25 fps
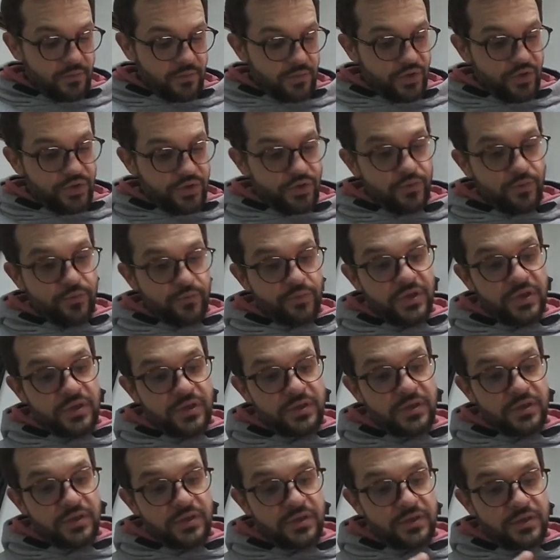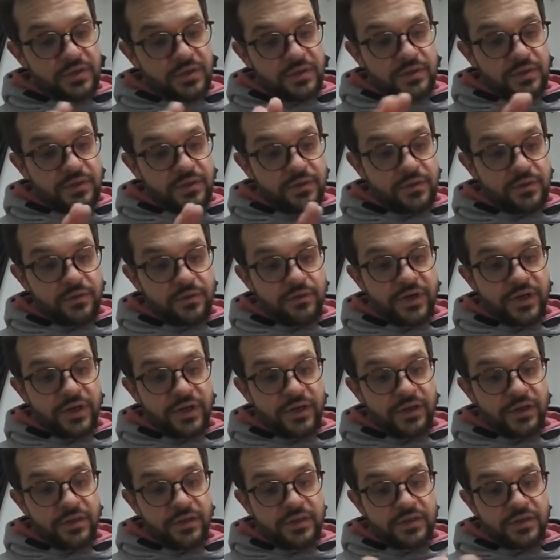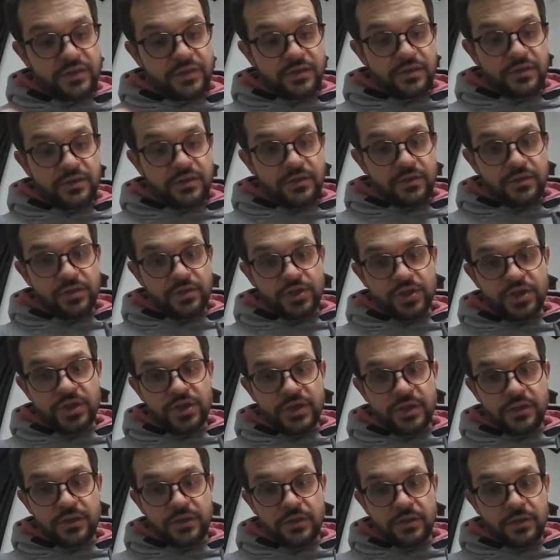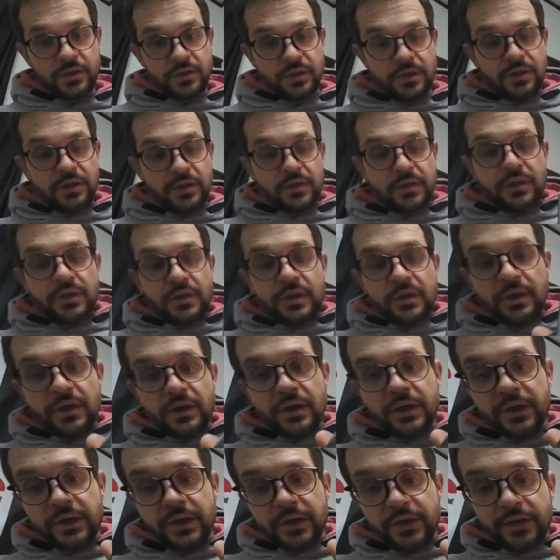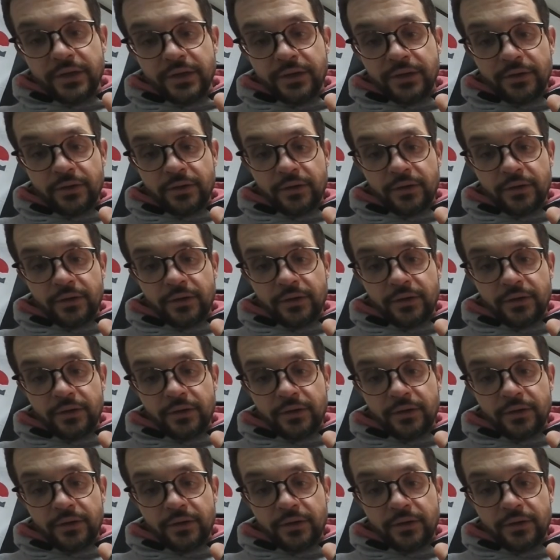2 pieces, the rails and the shell, and